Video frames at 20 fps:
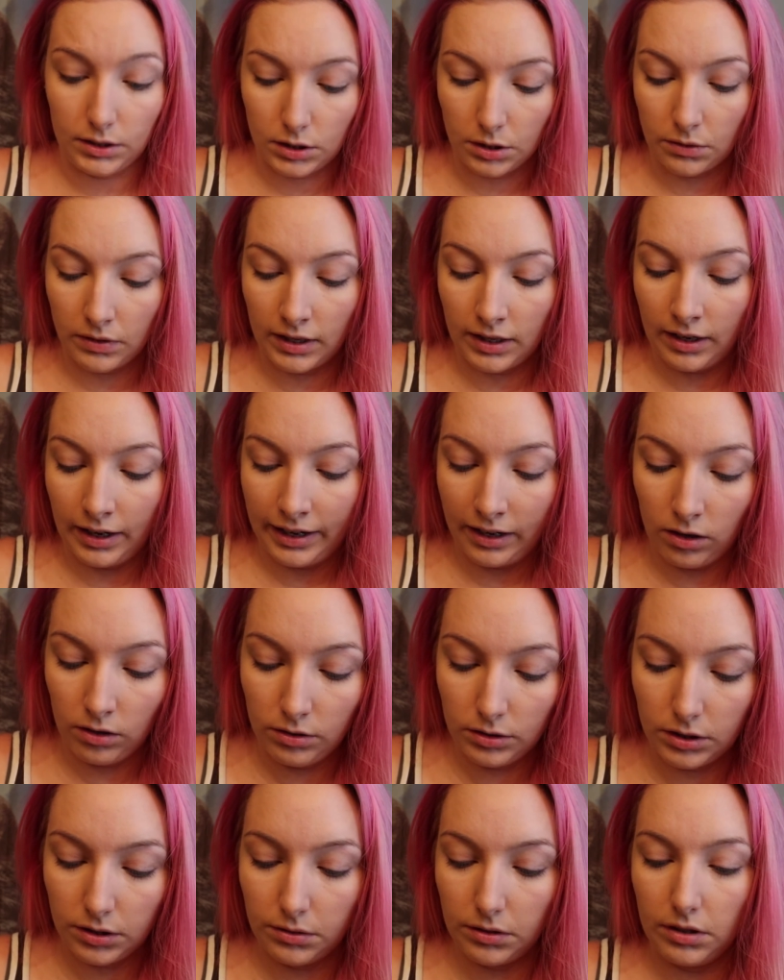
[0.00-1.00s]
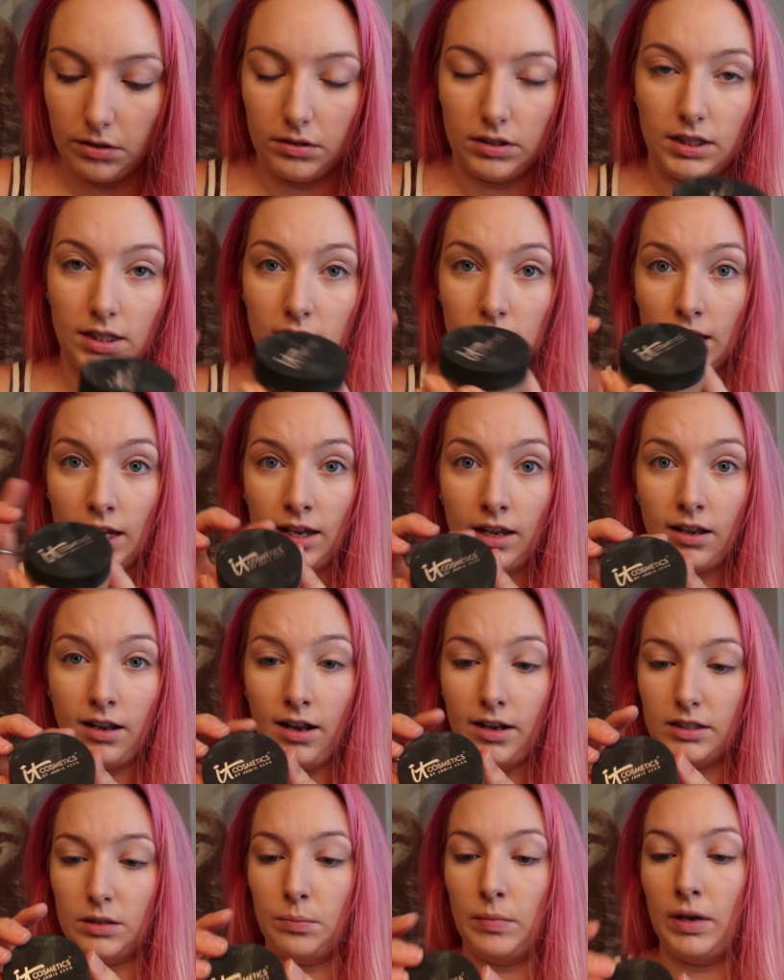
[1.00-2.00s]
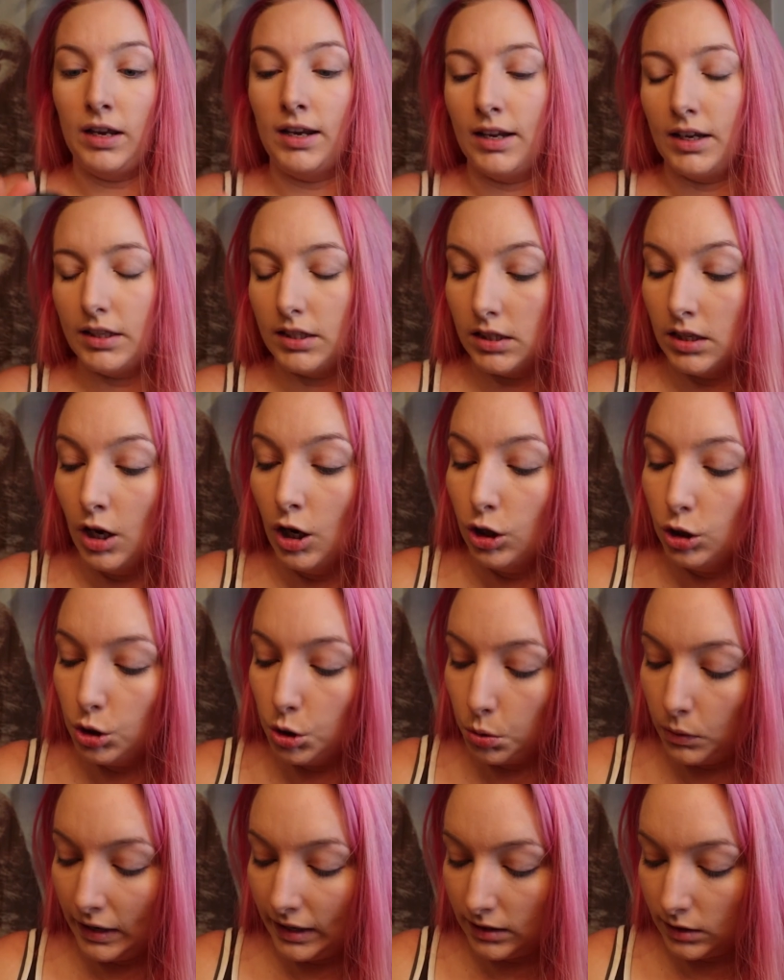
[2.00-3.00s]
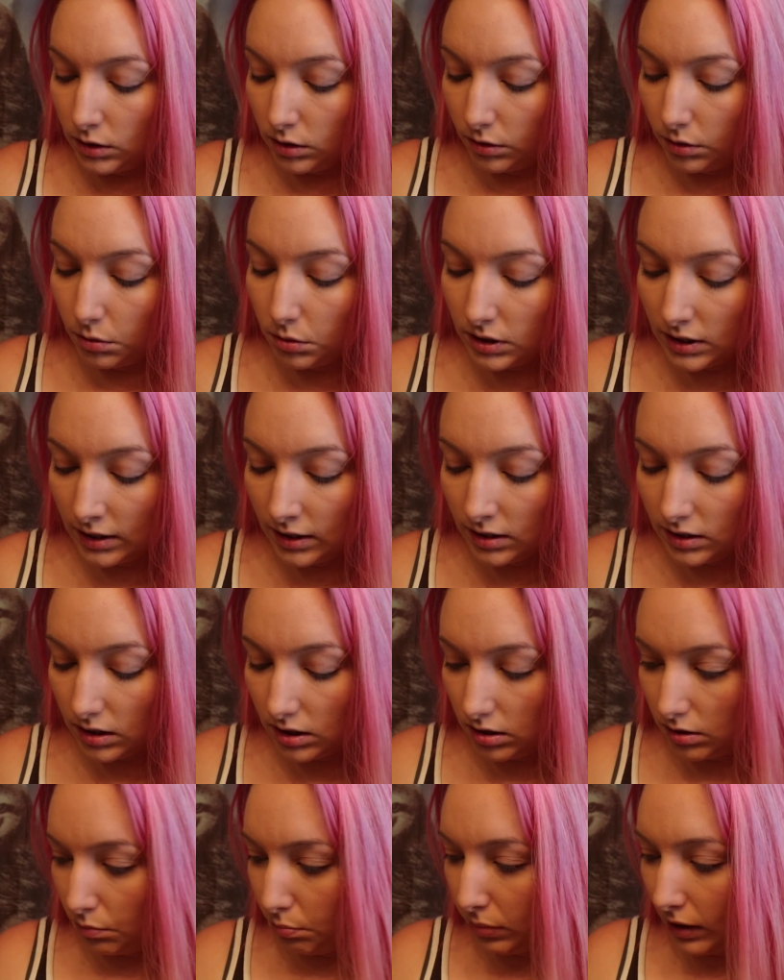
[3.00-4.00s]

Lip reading: so then I also use this IT Cosmetics translucent